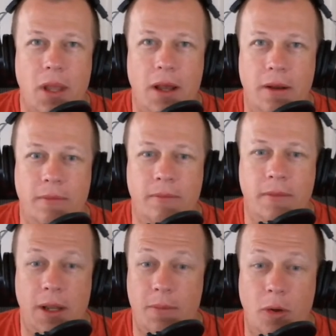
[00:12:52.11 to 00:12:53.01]

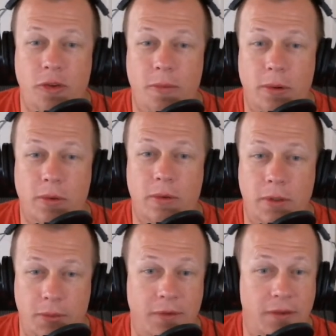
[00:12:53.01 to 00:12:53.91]
Um, in multi ball,
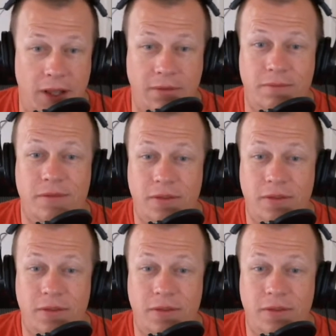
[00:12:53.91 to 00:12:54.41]
it was like